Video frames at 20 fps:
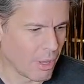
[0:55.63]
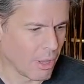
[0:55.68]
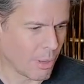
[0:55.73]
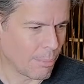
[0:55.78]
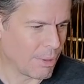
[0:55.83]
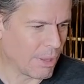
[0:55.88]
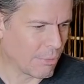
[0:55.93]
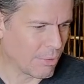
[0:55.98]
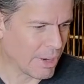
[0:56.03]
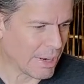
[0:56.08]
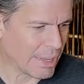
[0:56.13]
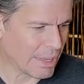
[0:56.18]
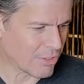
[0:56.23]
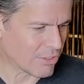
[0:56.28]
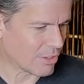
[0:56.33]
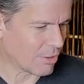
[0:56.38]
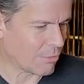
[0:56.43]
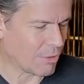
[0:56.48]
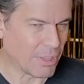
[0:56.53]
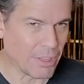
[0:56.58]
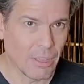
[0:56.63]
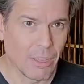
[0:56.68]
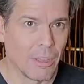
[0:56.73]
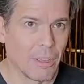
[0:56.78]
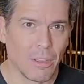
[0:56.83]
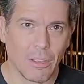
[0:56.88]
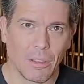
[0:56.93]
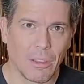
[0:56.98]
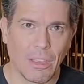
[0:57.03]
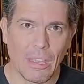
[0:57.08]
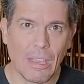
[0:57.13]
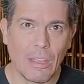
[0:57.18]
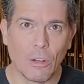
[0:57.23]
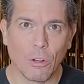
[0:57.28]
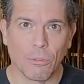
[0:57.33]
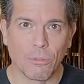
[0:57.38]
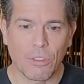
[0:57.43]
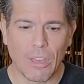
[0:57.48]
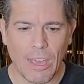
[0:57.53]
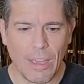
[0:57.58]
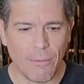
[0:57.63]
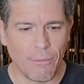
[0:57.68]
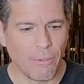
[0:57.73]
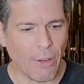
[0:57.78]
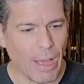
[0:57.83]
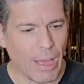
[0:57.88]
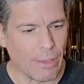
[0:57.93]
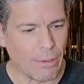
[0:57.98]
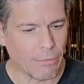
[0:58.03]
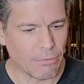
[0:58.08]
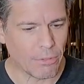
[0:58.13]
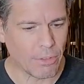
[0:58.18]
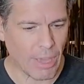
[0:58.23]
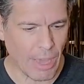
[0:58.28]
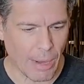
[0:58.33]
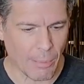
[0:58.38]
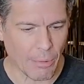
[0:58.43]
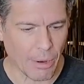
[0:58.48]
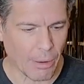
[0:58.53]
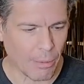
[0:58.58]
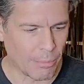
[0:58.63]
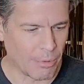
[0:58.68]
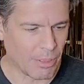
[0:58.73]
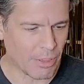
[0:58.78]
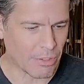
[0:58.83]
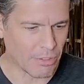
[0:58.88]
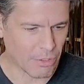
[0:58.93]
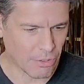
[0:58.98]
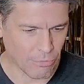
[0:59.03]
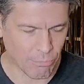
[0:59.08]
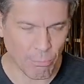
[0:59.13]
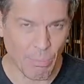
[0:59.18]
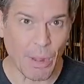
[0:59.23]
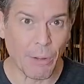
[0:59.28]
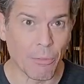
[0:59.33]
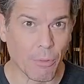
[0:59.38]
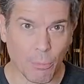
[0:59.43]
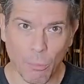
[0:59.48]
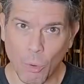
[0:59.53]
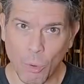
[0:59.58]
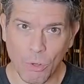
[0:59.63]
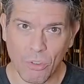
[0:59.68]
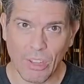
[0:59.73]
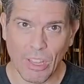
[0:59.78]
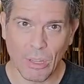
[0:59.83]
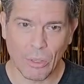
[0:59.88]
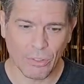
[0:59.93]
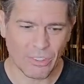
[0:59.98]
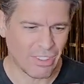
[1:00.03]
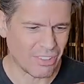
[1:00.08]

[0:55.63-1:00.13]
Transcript: I mean, when I get stuff like the INNOVV K5 camera, I mean, this is meant for motorcycles.